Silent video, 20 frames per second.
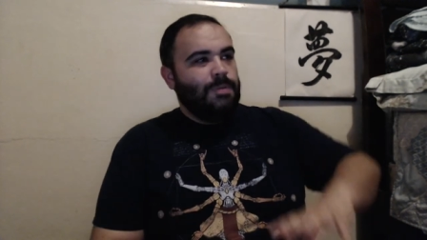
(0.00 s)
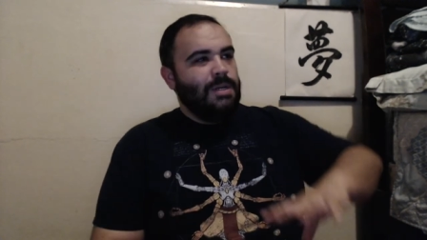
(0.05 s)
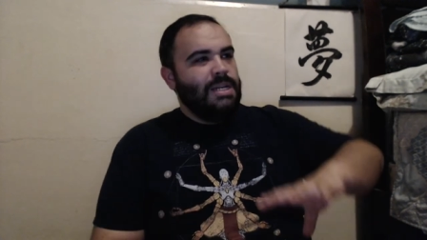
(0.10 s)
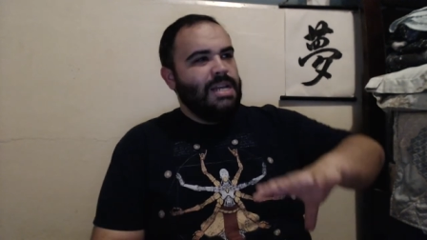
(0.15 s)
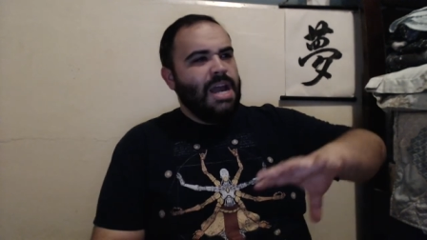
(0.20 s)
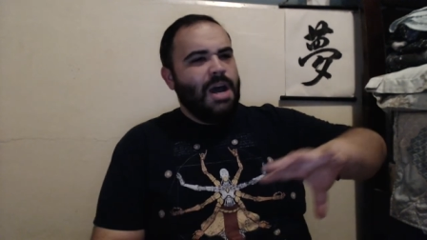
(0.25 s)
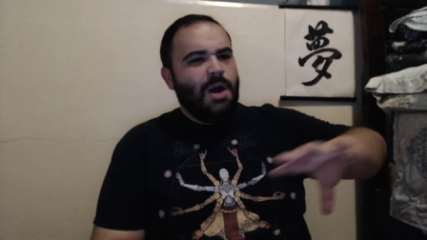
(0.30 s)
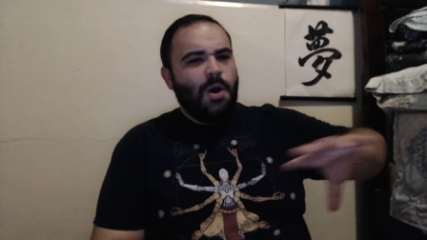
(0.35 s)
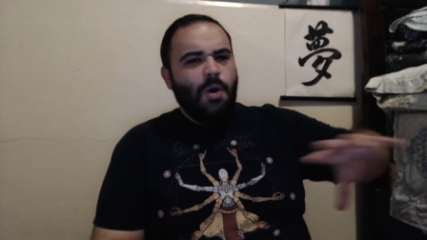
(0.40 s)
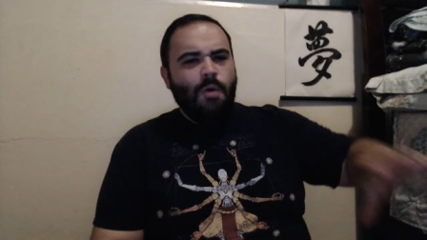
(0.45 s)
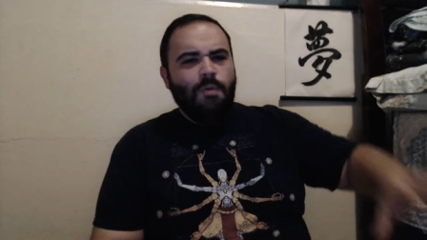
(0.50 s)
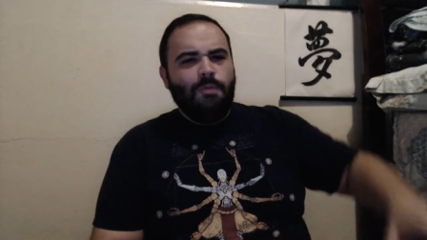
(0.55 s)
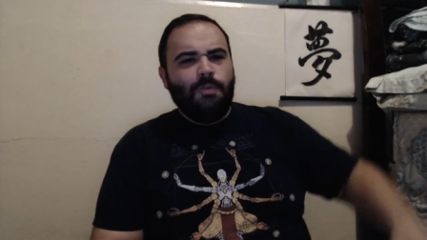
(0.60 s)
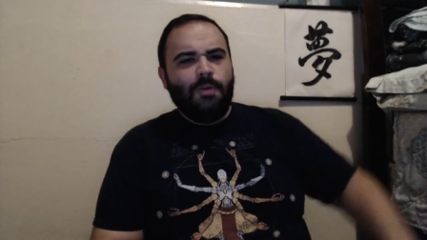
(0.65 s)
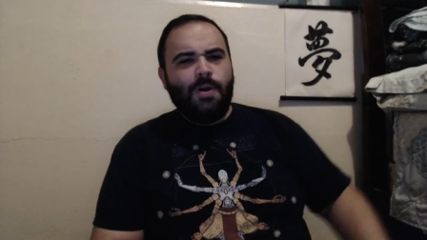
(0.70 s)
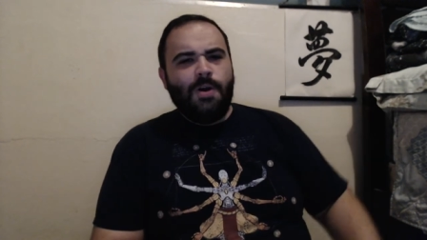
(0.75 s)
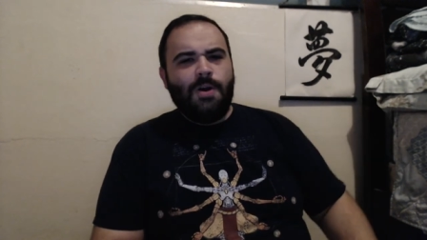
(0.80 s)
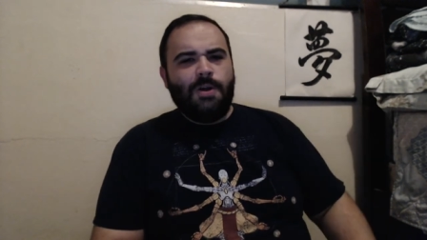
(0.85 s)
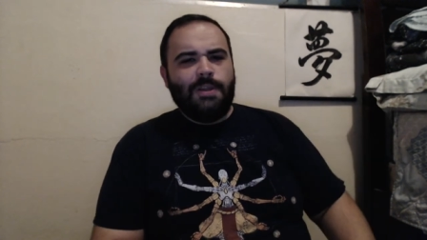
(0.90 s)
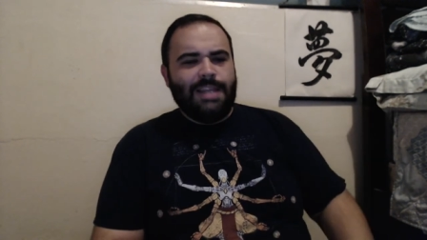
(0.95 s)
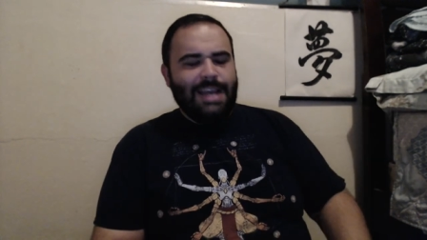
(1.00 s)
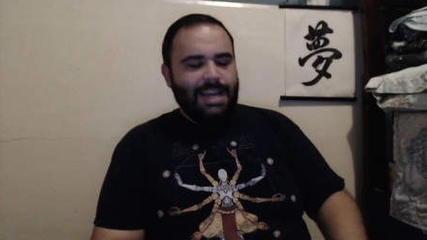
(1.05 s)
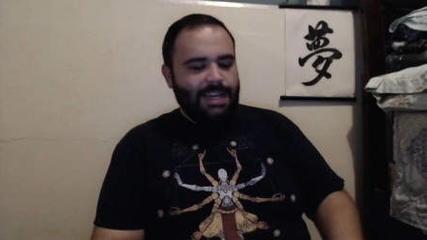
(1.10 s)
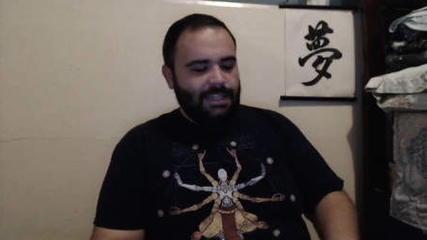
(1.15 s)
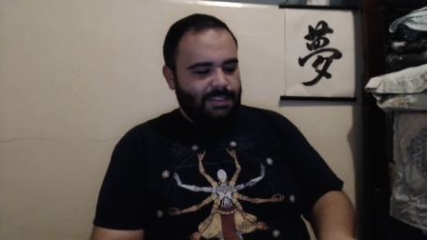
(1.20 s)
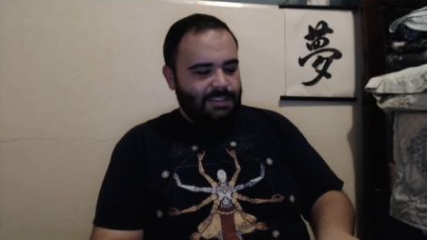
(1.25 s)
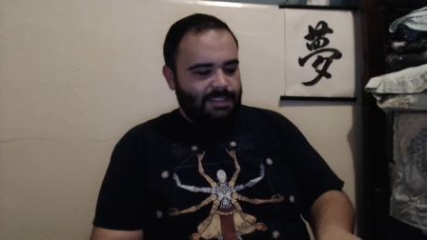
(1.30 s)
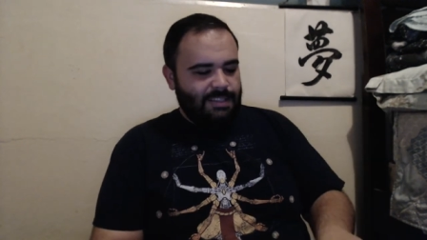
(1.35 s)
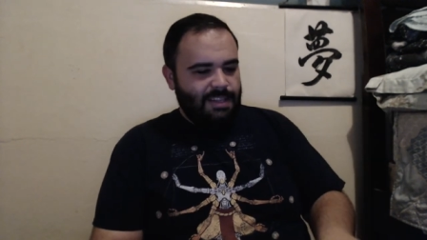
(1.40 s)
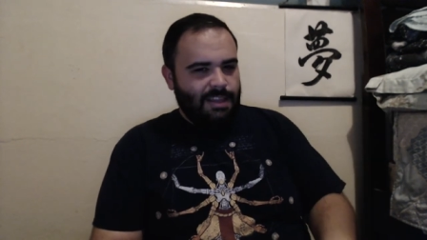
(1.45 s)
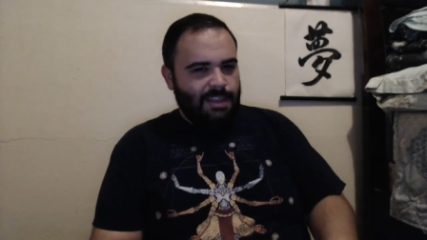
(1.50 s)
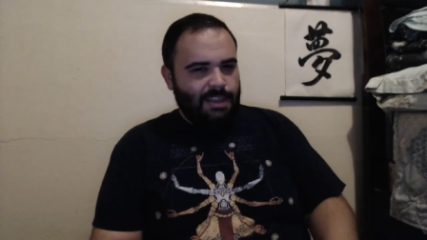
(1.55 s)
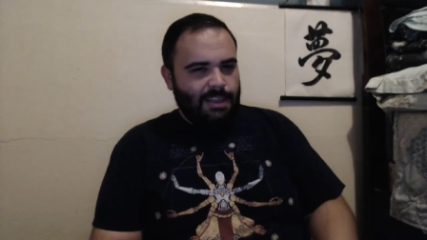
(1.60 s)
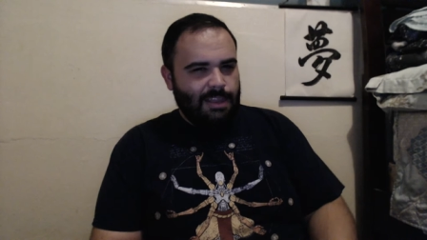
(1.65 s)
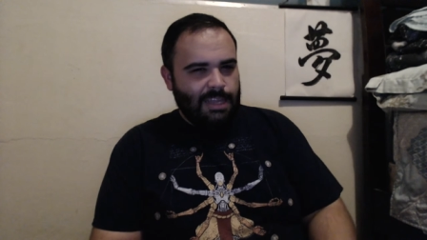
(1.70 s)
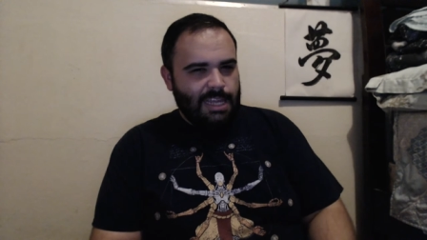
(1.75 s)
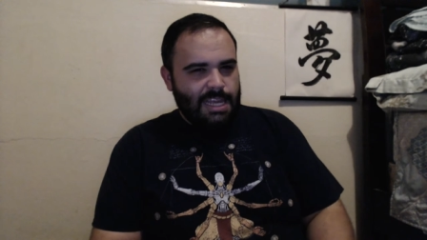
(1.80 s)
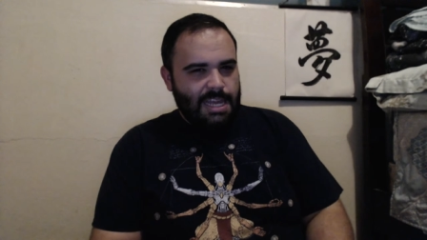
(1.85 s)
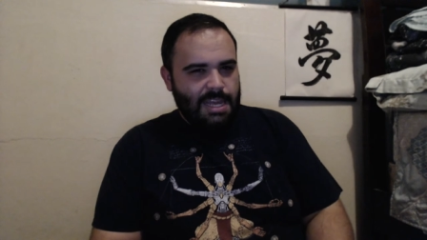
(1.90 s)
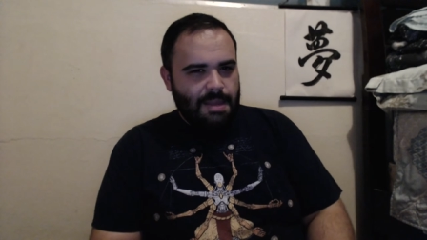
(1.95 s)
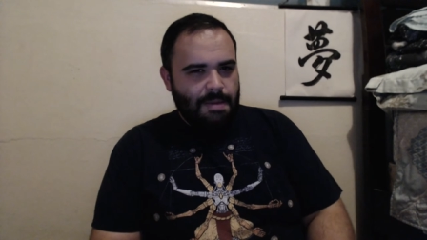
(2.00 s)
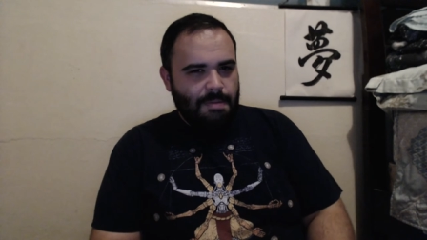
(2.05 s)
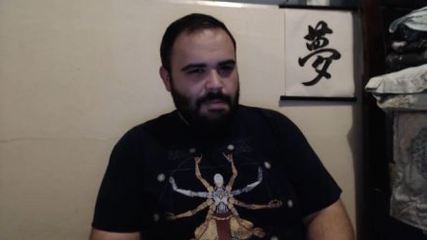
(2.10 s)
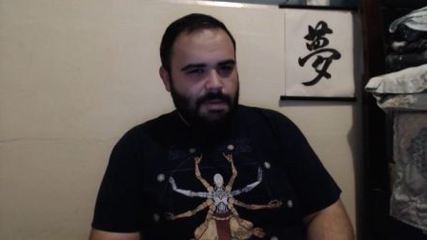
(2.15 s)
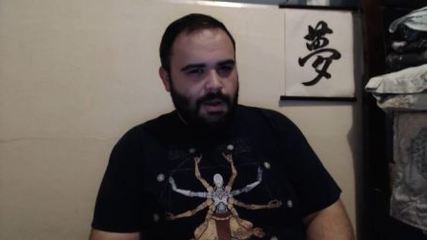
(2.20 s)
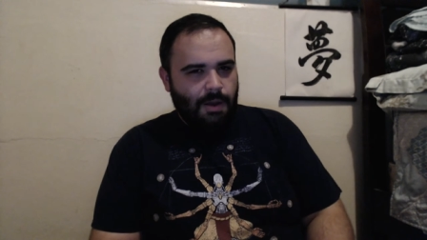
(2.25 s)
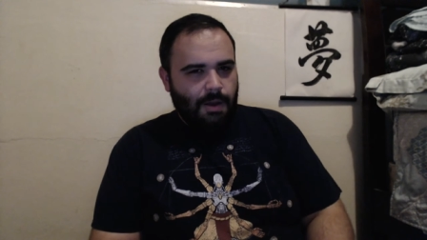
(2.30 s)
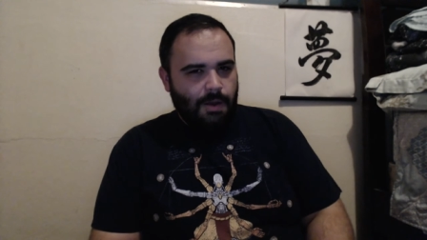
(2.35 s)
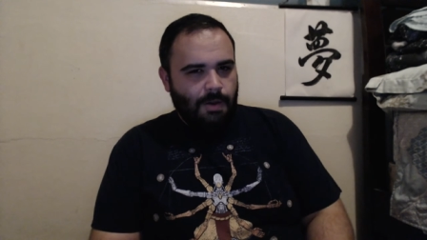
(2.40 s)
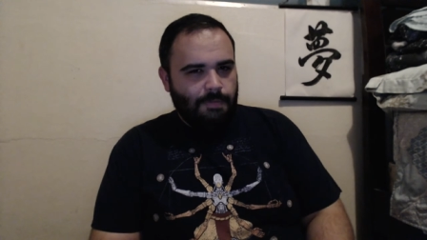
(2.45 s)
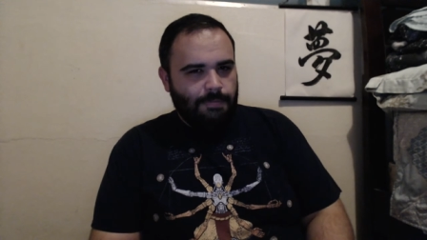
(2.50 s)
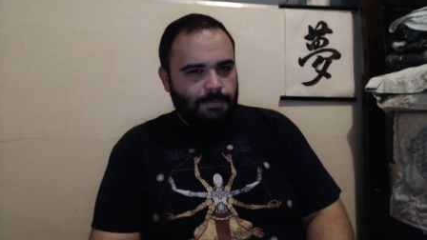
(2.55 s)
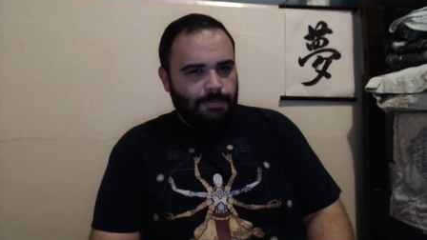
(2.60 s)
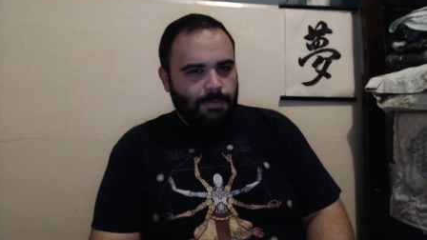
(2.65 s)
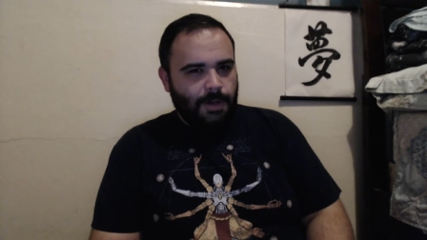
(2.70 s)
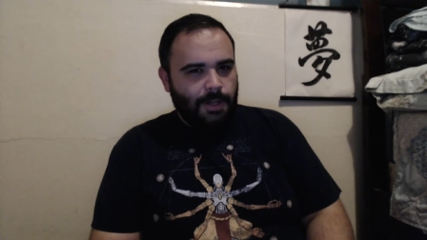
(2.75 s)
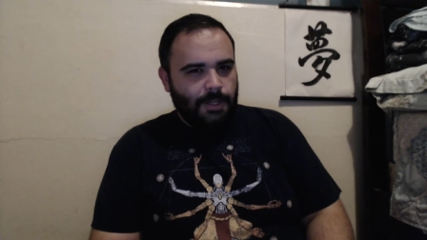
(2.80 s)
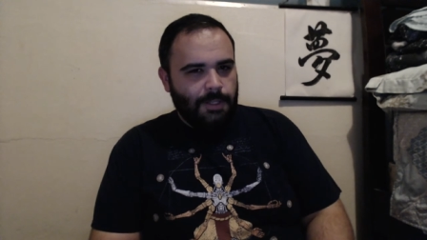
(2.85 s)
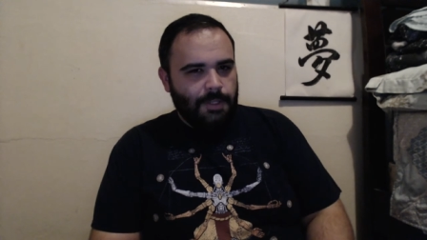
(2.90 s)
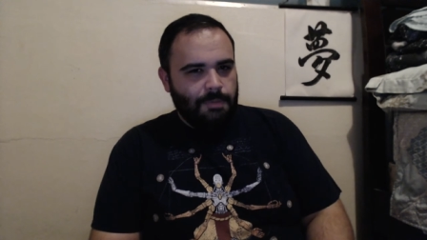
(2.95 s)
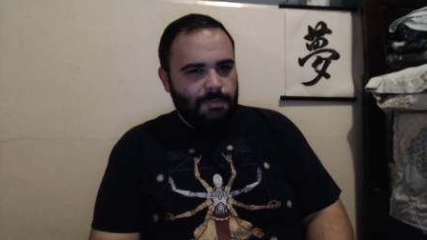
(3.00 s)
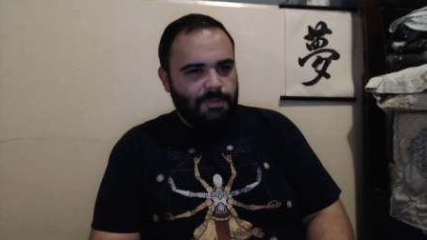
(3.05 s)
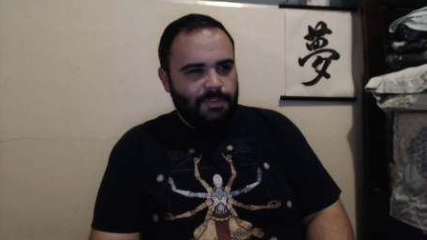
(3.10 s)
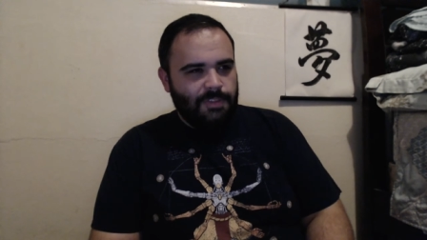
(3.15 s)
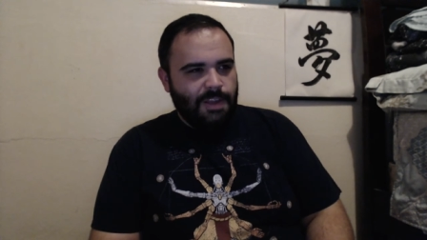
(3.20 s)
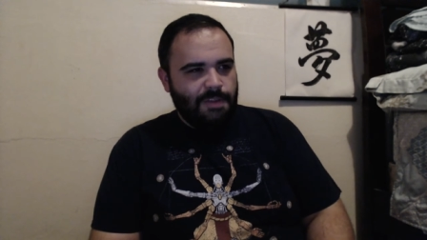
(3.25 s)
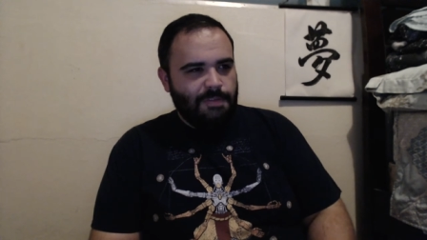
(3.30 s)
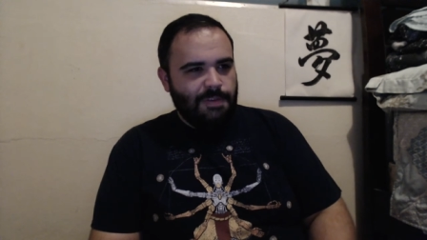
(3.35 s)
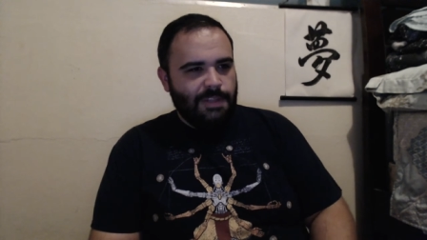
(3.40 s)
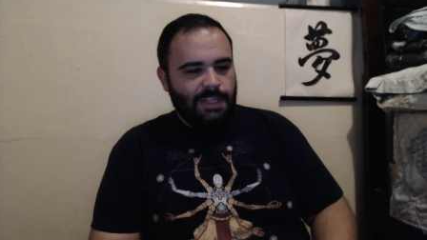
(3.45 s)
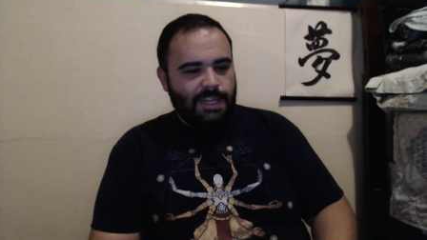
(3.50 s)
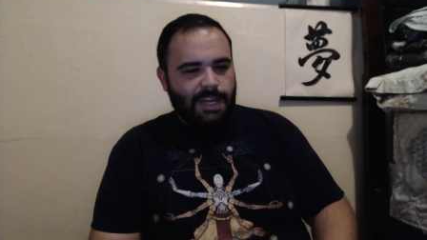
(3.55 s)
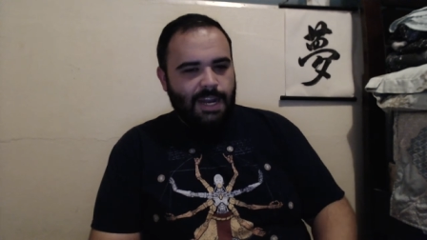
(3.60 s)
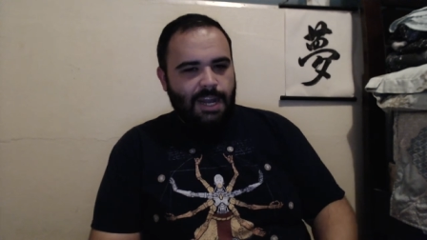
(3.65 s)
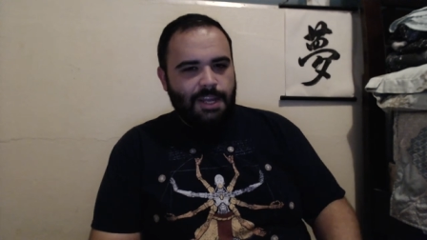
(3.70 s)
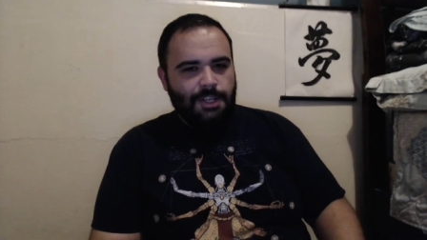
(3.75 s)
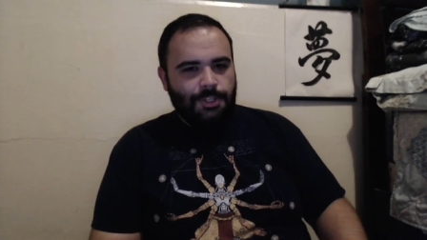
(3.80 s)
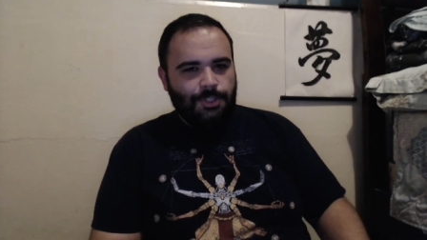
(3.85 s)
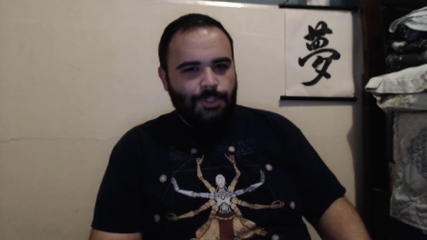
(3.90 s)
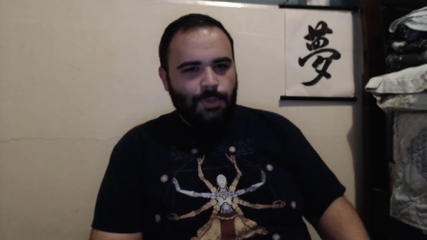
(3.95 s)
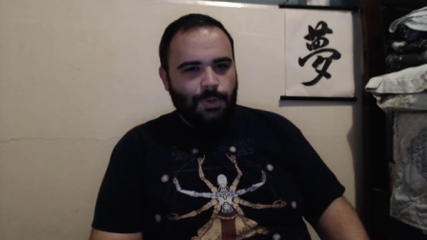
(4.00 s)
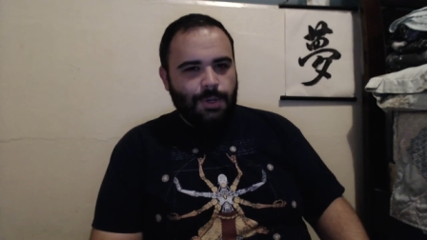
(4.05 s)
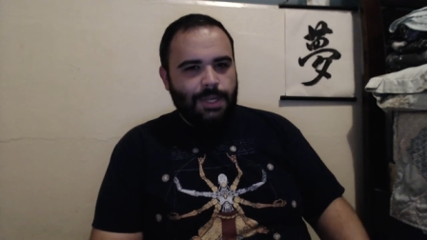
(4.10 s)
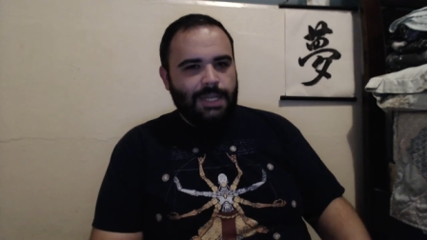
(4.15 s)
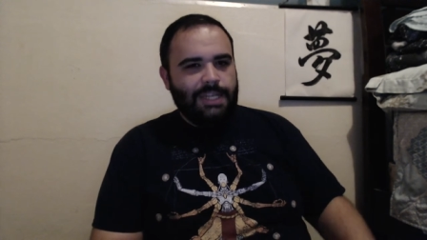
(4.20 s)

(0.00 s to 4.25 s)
But yeah, overall, that's the theme of volume seven that I enjoyed.